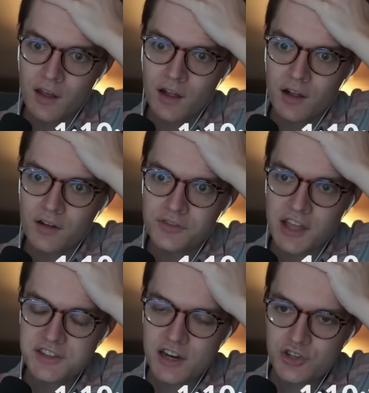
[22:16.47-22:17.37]
So it'll
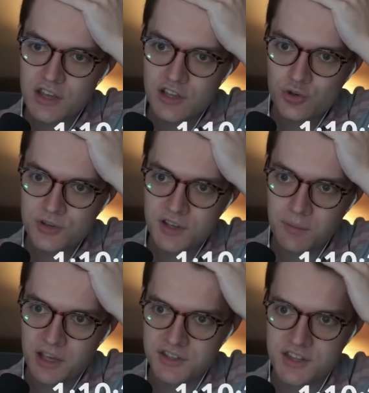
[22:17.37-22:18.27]
take us to the
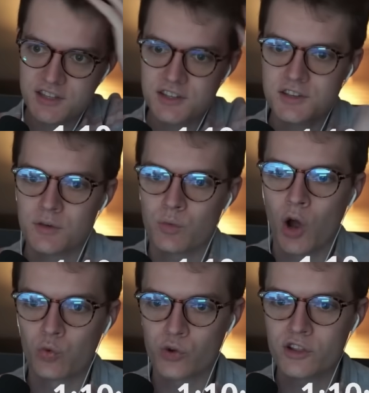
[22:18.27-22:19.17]
intended location
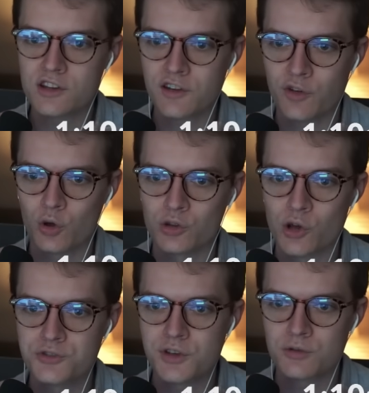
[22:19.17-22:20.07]
instead of being
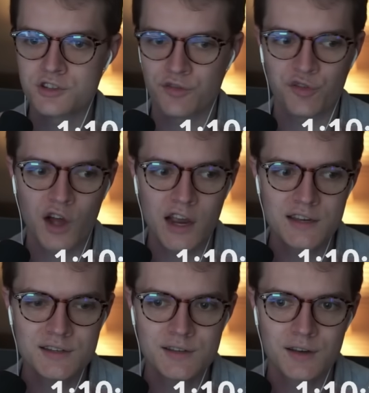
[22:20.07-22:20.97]
randomized. In his
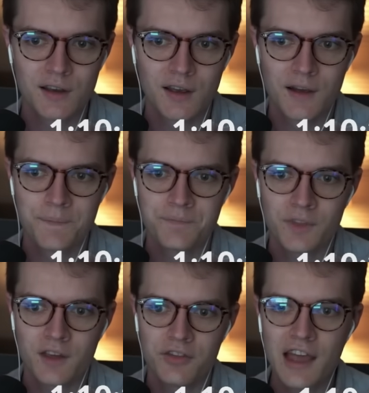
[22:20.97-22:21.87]
house, he gives you the
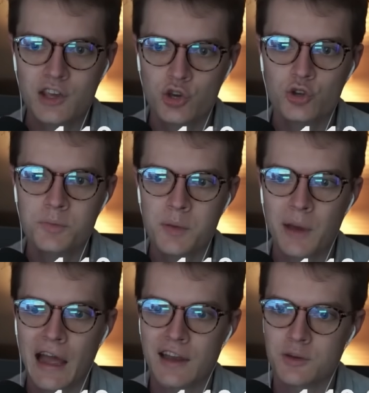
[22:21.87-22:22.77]
Poke Flute, which
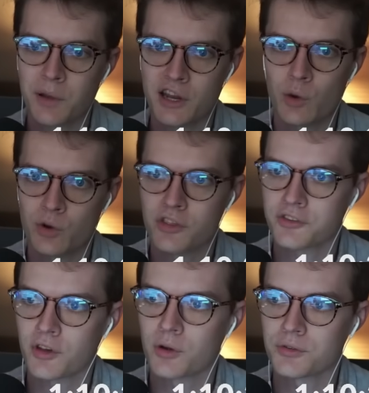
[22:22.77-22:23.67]
is also
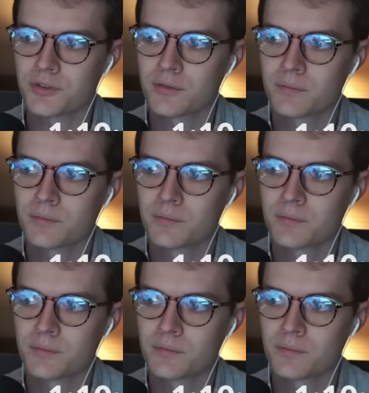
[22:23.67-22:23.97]
incredibly nice,